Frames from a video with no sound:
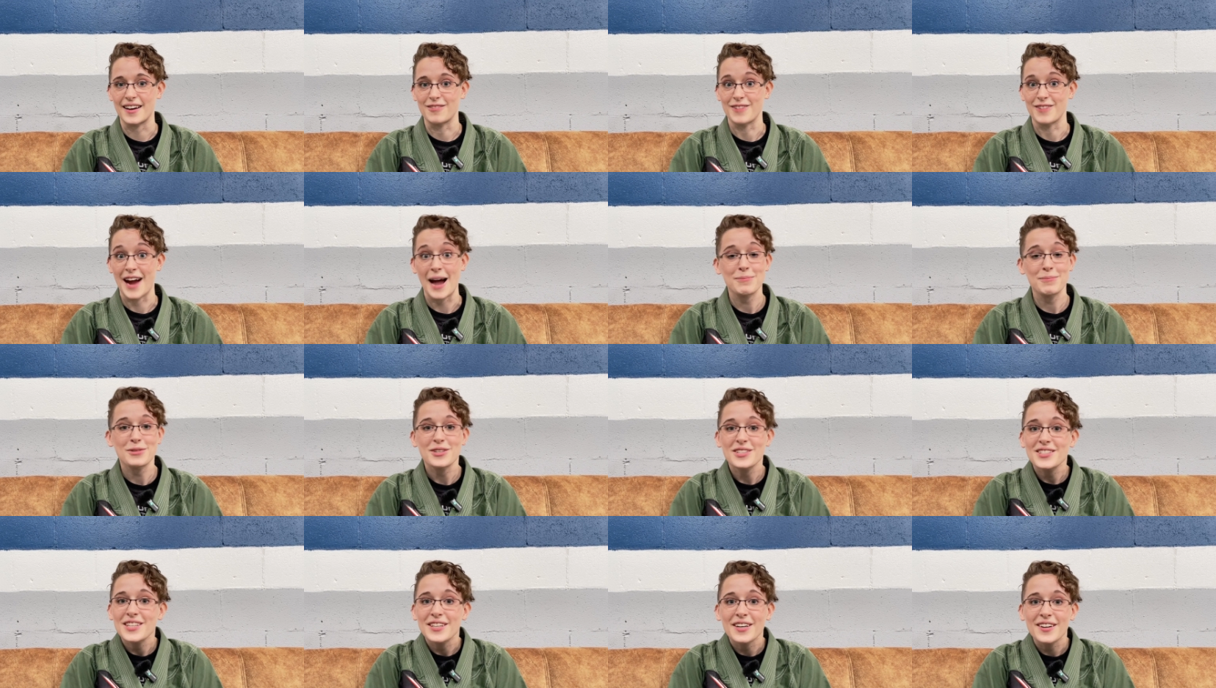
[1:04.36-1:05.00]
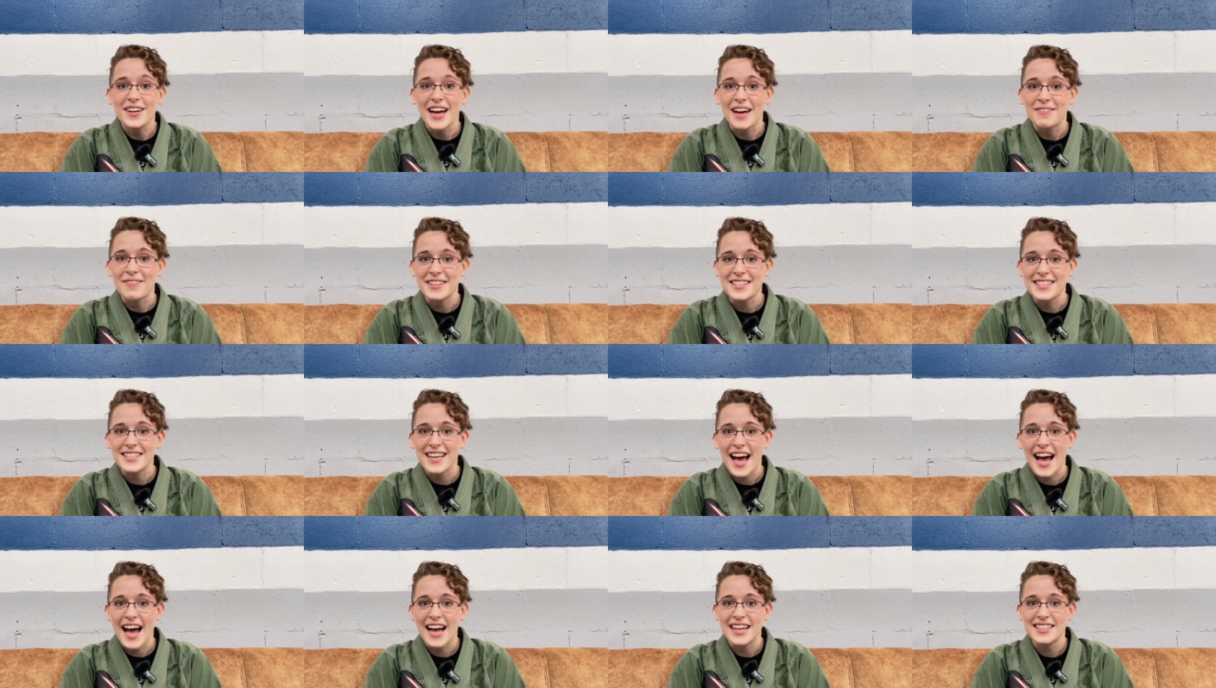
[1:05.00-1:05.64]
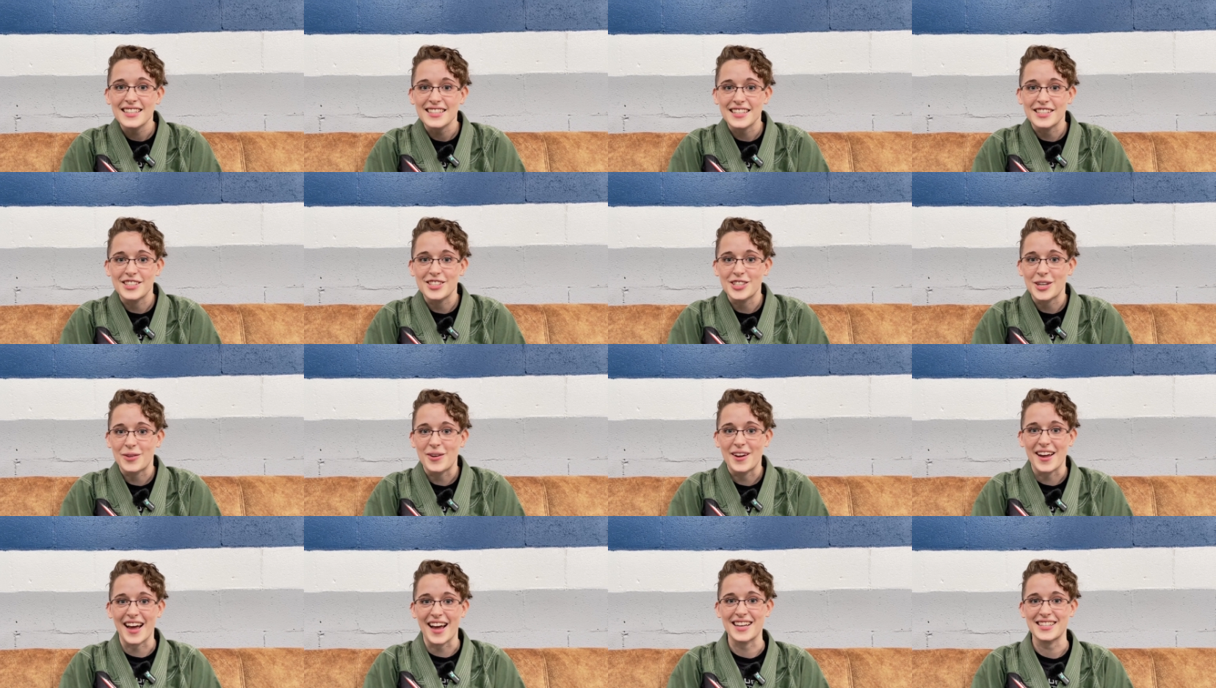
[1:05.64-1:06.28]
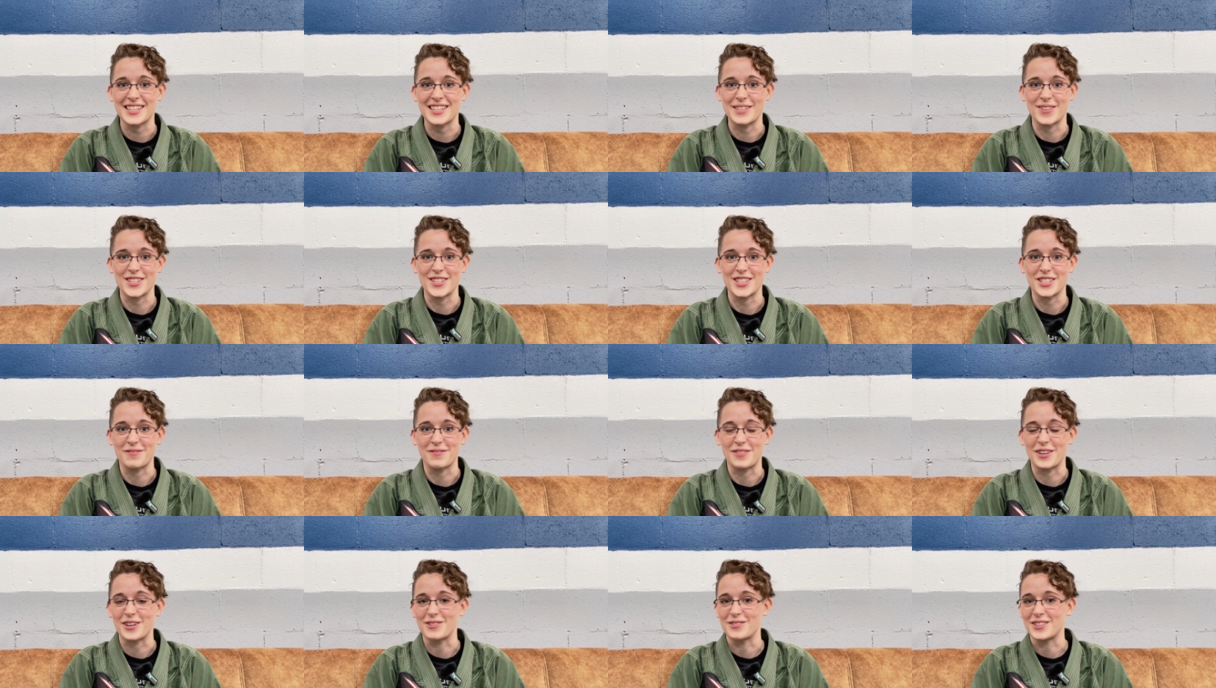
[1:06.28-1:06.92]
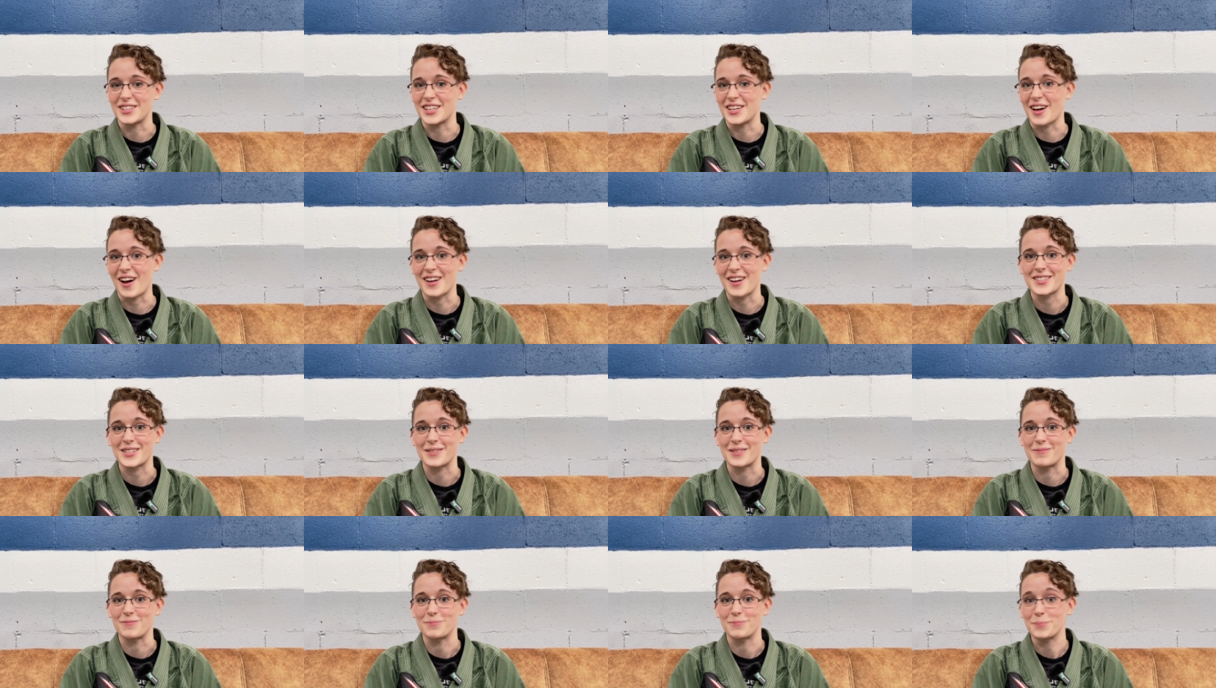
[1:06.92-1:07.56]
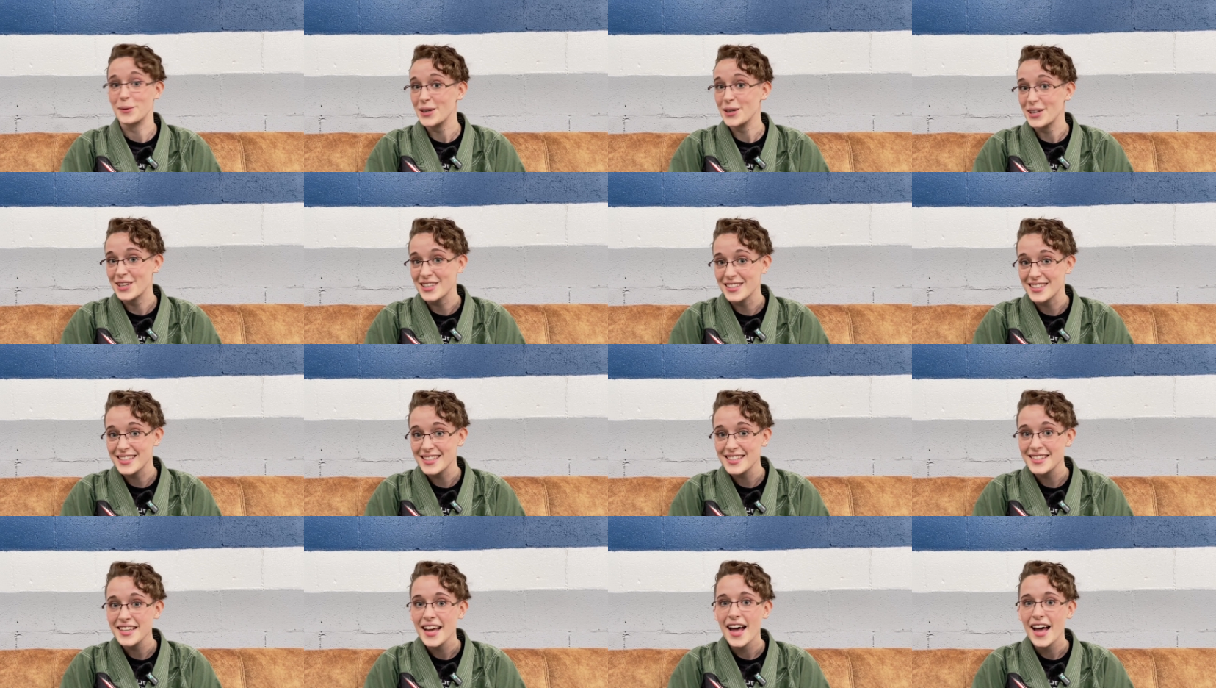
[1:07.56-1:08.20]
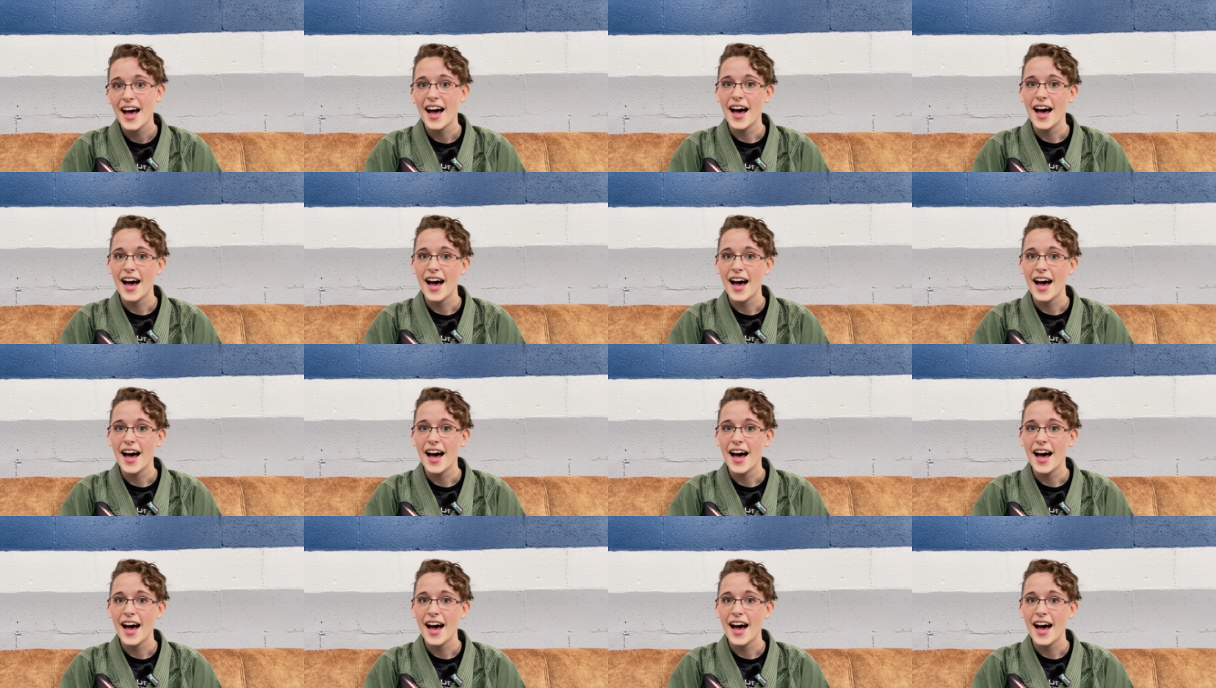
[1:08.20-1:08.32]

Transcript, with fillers: Raptor Center coming to us and showing us a bunch of their really awesome birds.